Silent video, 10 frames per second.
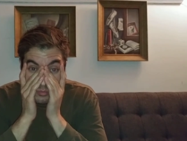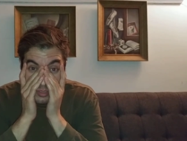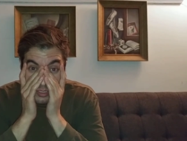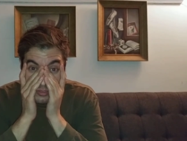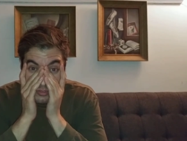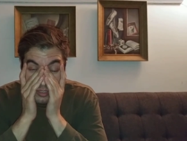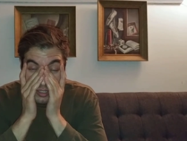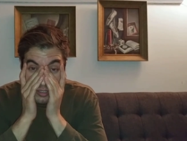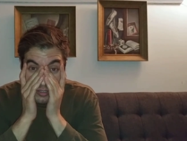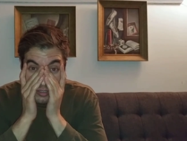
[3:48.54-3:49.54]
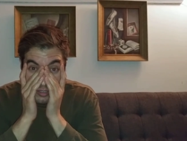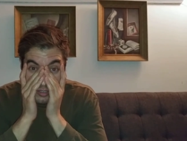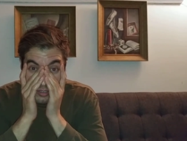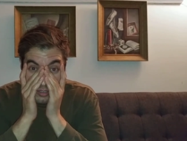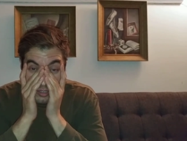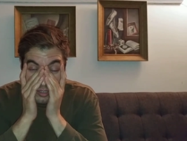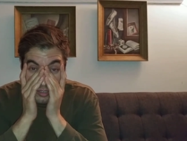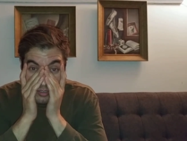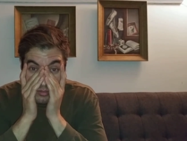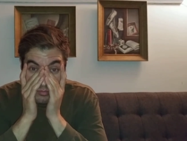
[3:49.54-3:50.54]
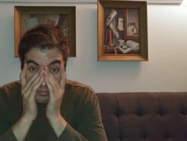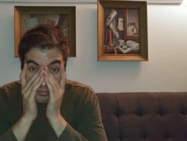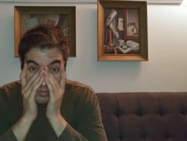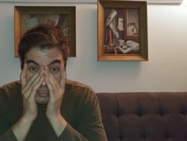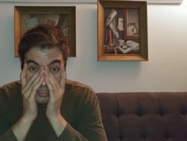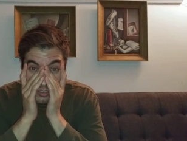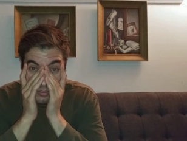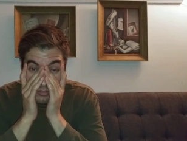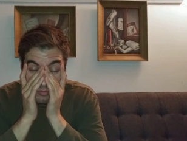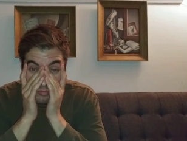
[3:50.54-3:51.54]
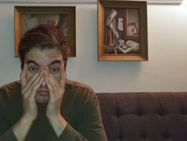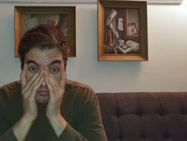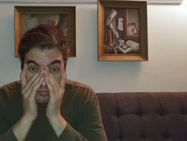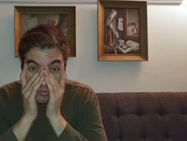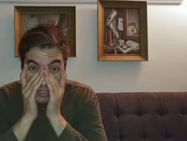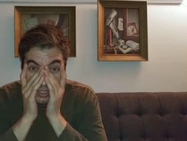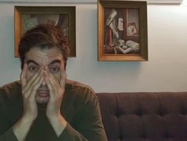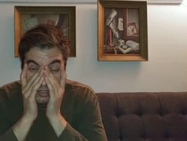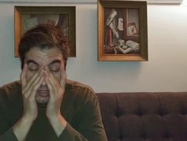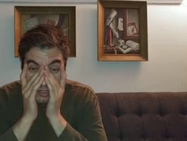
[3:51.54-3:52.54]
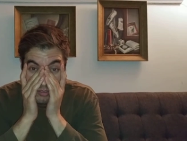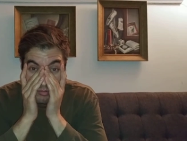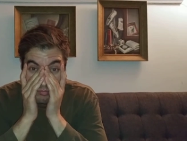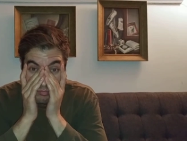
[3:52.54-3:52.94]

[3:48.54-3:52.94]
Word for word: What is iron, iron, iron? Iron, ron, iron.